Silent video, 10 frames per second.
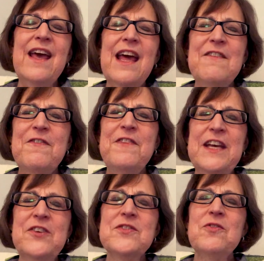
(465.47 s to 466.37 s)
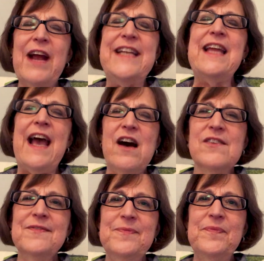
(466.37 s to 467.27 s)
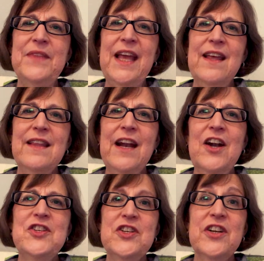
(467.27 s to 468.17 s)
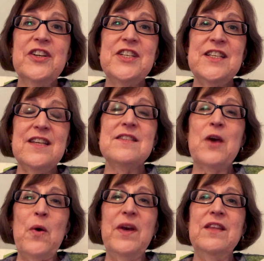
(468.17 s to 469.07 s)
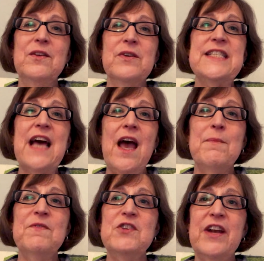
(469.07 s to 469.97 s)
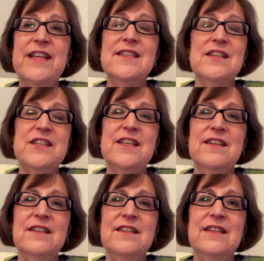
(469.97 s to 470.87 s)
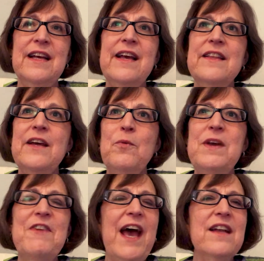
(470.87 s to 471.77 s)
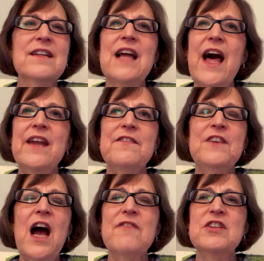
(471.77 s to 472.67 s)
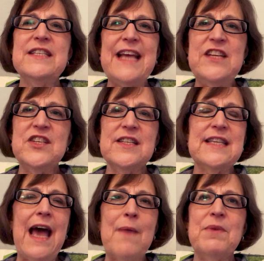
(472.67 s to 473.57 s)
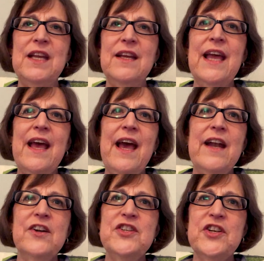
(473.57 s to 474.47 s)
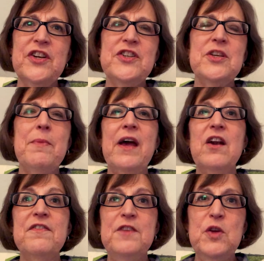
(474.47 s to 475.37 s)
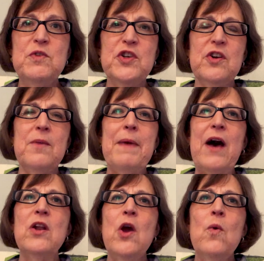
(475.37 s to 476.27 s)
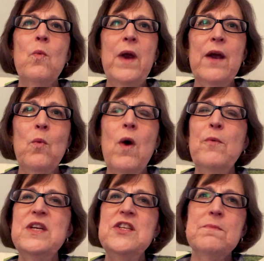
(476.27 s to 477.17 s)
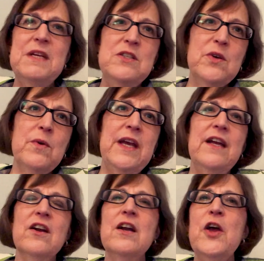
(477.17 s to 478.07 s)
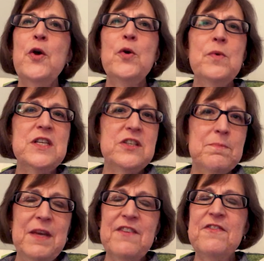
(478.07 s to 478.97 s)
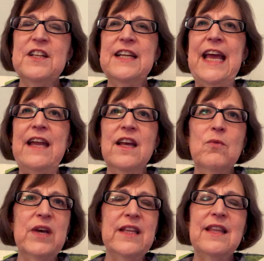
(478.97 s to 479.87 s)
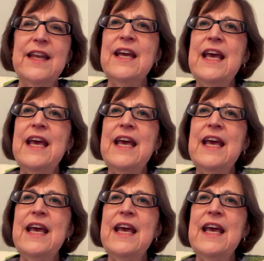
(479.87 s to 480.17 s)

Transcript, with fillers: It feels right now that our church is going through a time of transition, that we've had a lot of conversations happening at our church about our future, about where what we should be doing or who we should be affiliating with. And,